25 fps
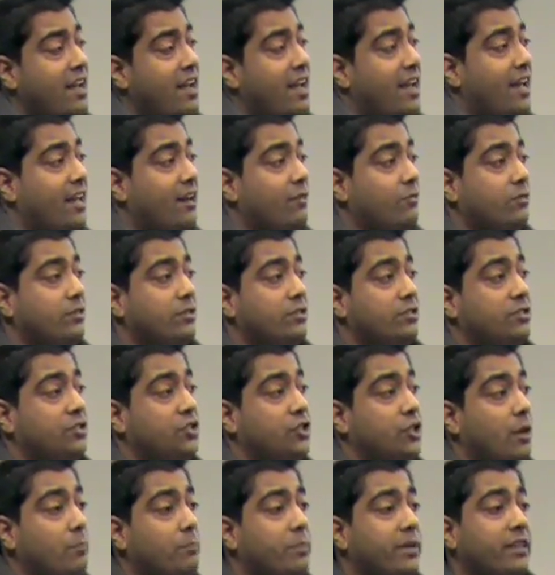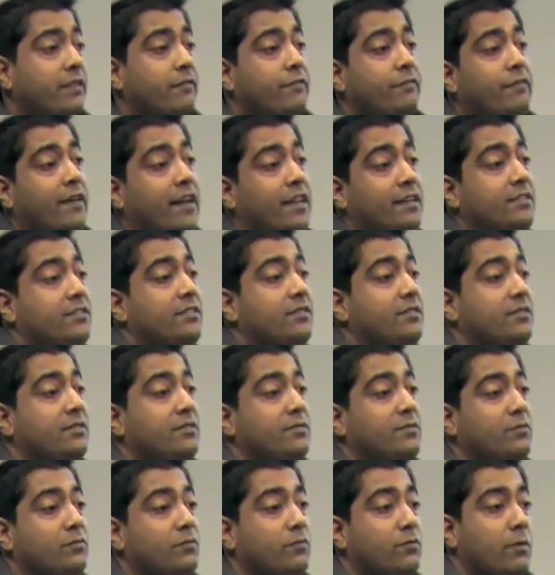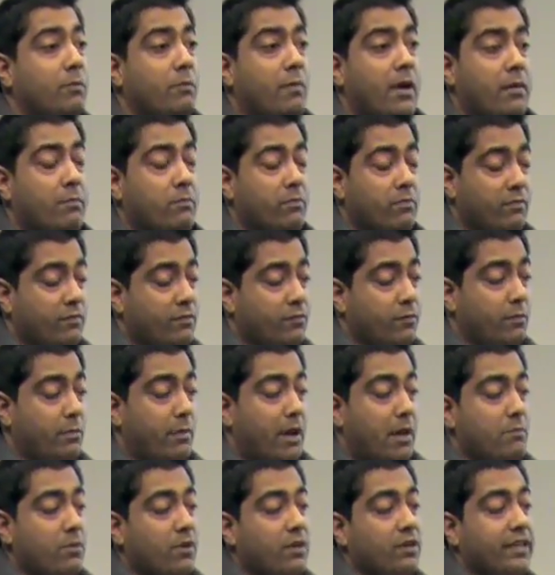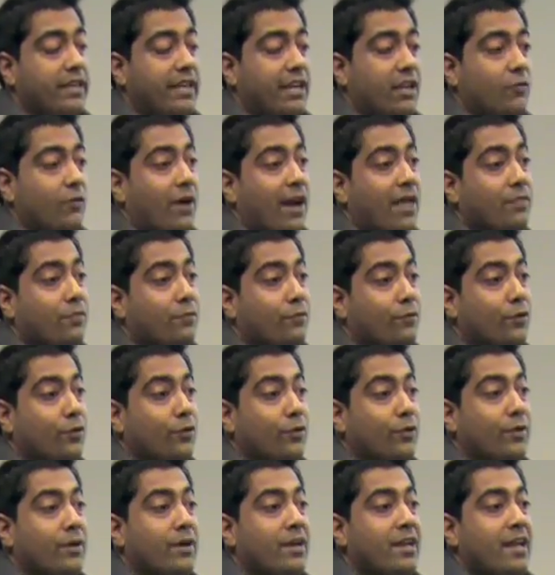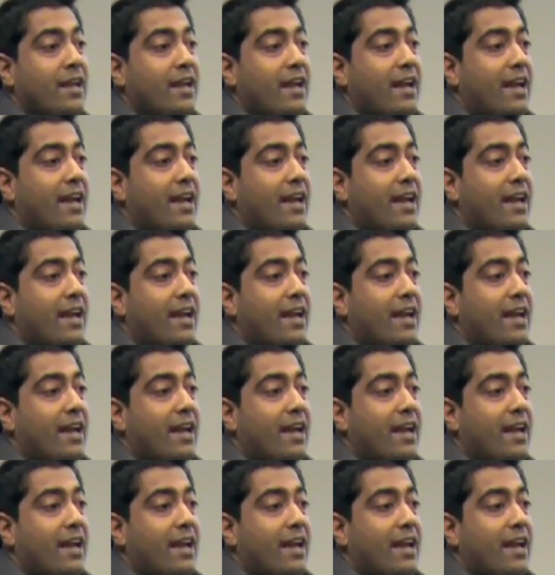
and was jumping the fence from my building and ran through,